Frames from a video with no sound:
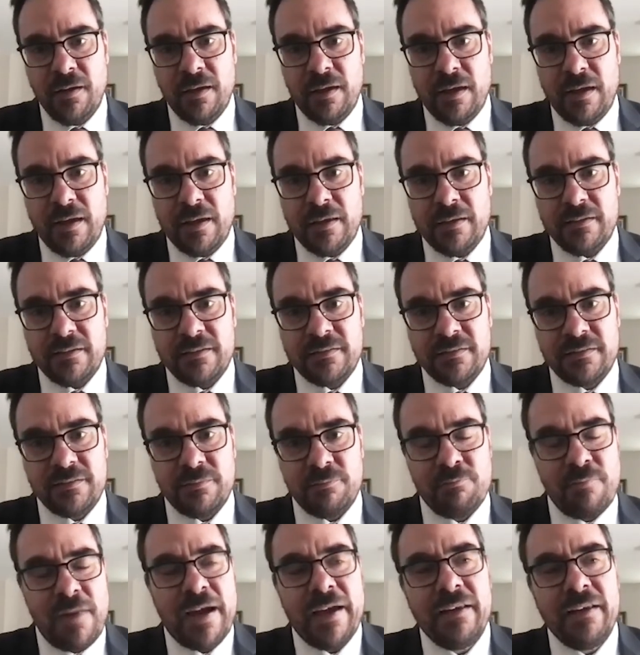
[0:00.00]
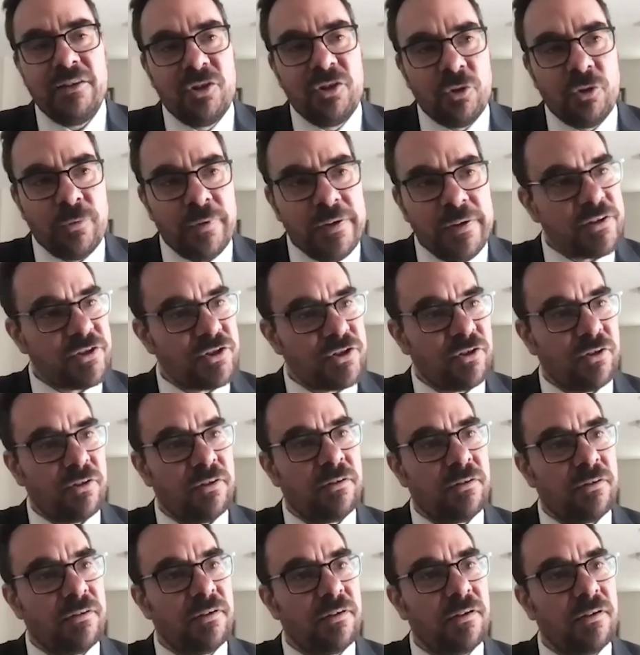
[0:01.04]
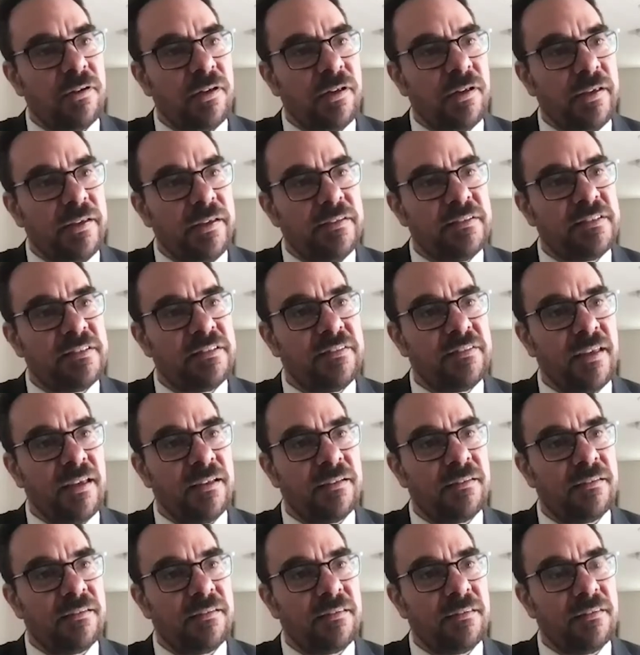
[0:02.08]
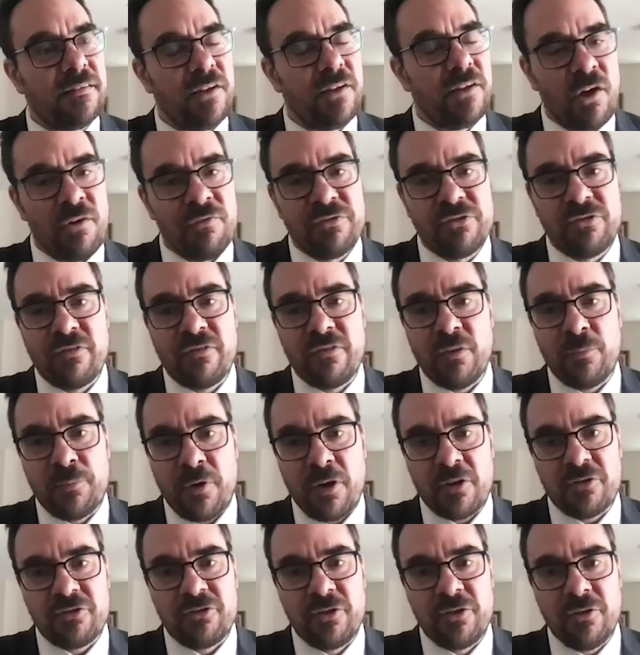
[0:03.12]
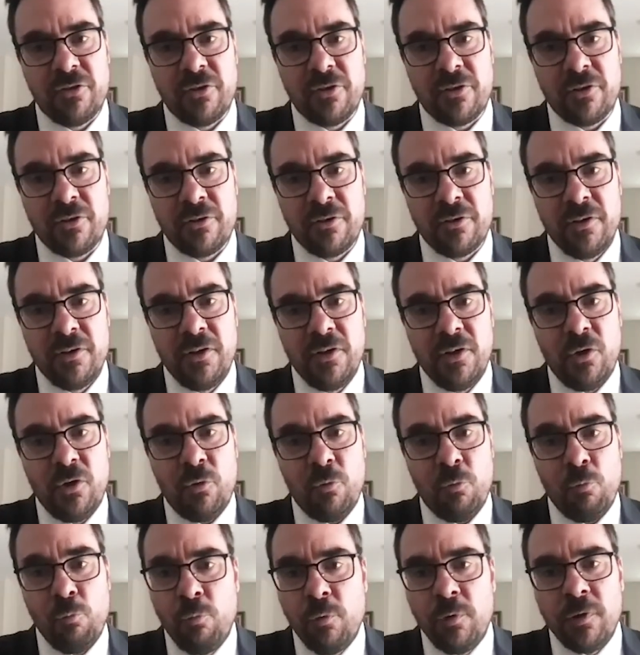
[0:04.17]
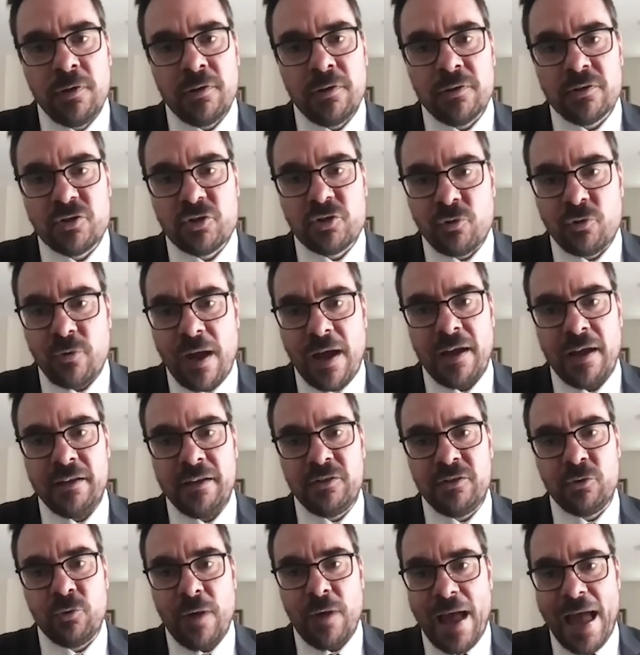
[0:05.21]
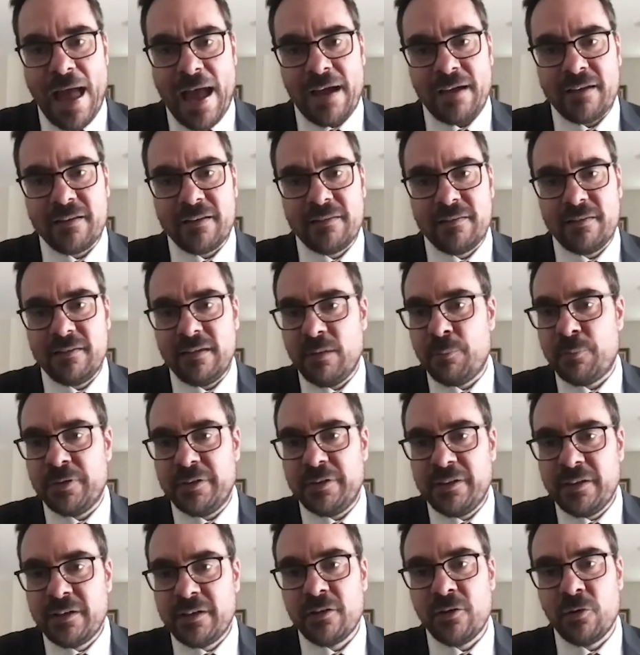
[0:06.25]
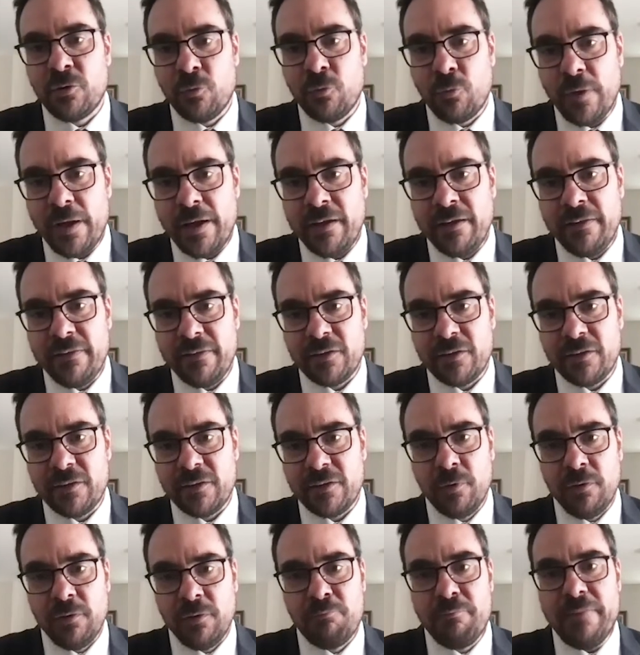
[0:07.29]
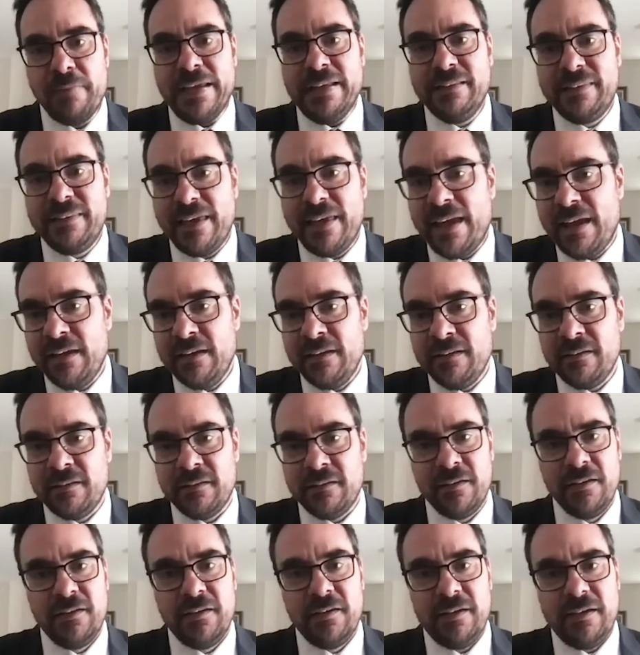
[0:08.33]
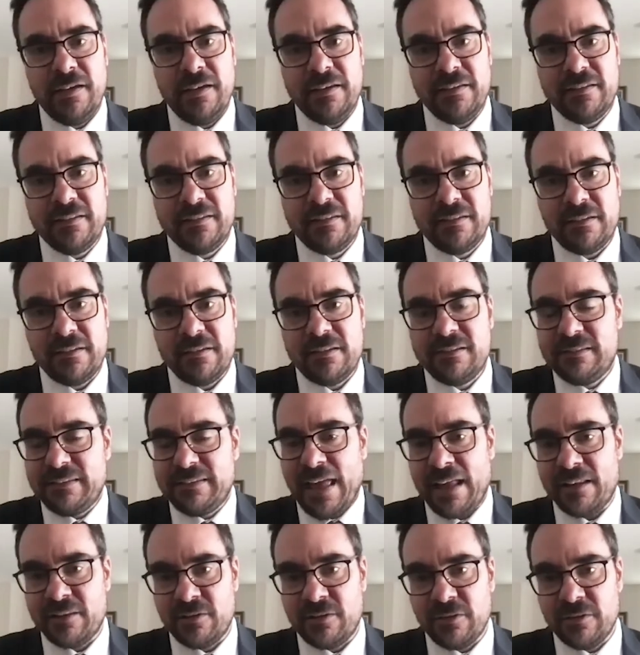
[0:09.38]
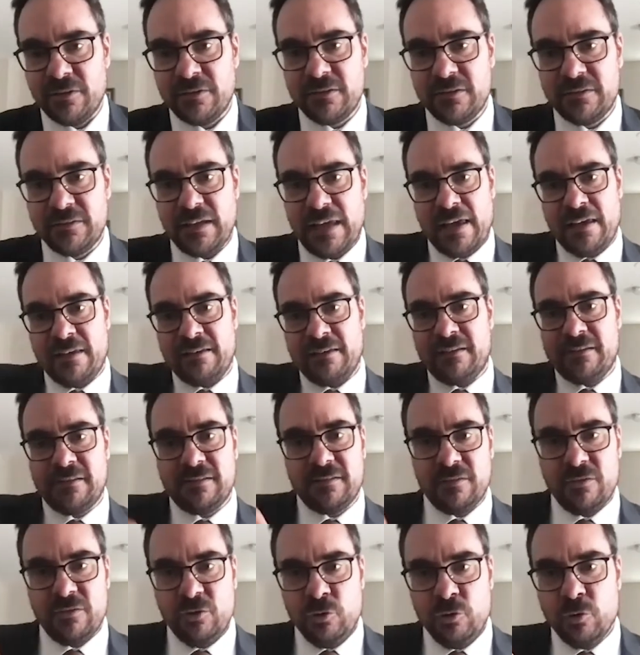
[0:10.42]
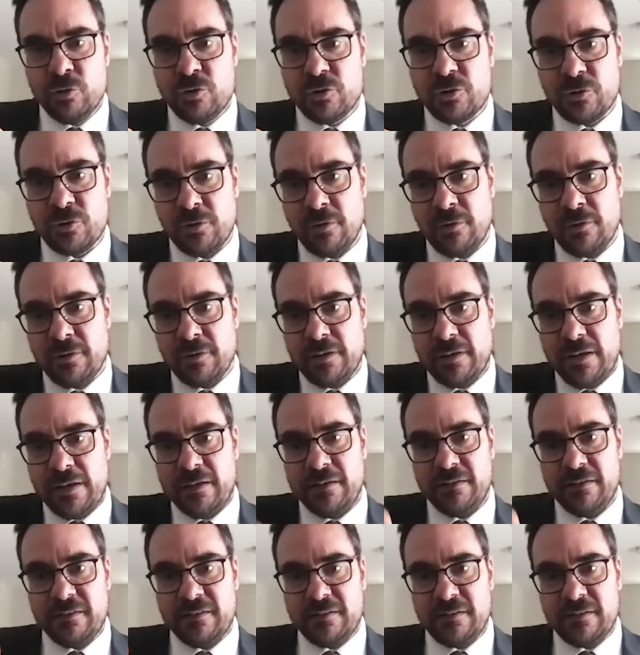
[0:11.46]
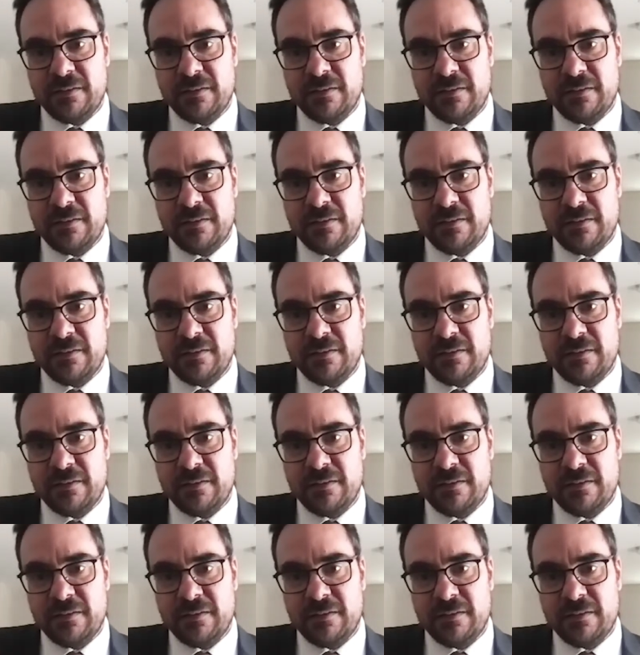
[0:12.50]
And my intuition is that the Office of the Prosecutor will try to act in a particular way that will maintain its status as neutral and